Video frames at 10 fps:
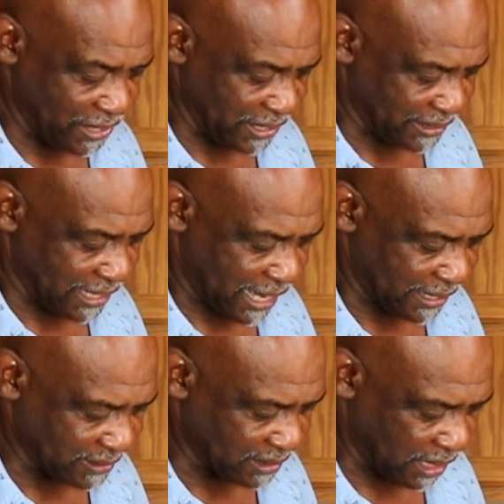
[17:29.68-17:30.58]
it is,
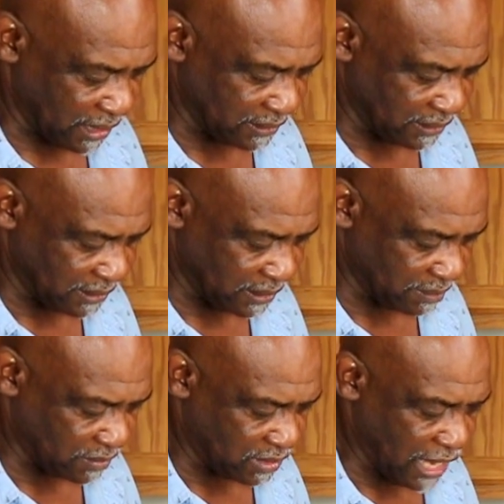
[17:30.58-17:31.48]
guys. The
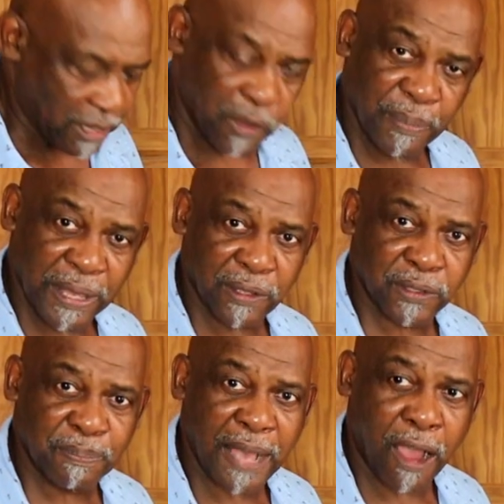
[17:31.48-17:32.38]
Taco
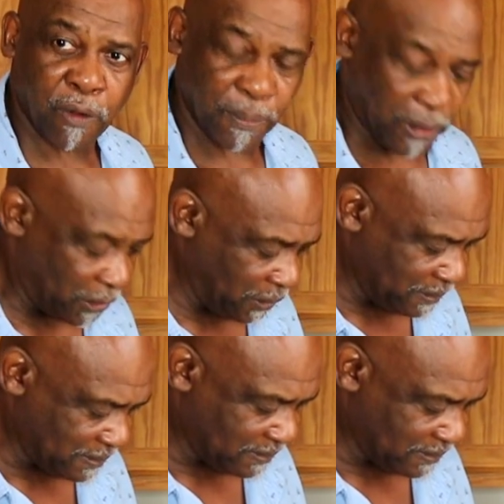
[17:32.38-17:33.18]
Bell's Power Bowl.